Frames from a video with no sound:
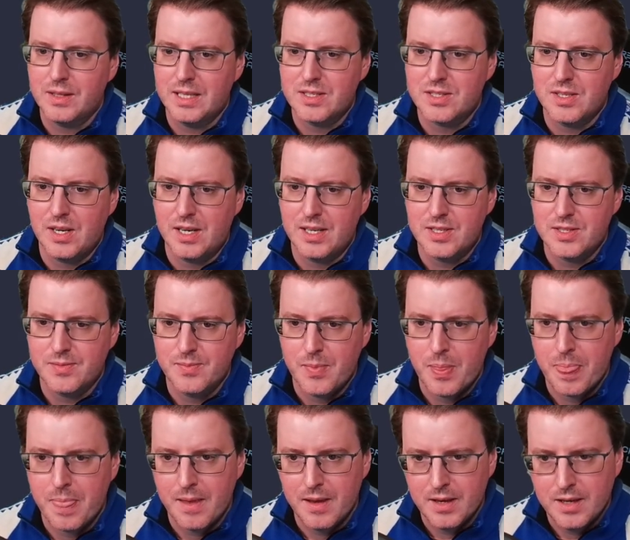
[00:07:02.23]
That's nice.
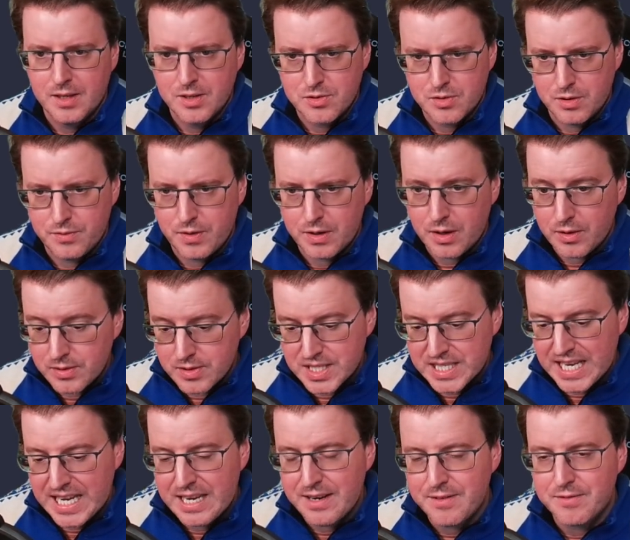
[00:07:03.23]
So if I go and
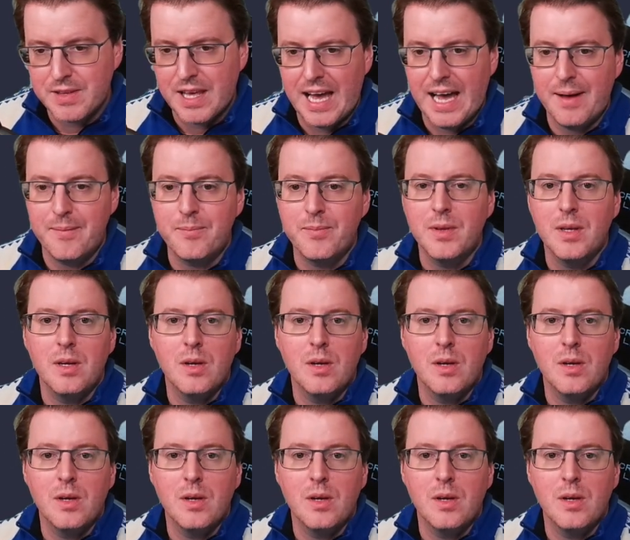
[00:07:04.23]
save that,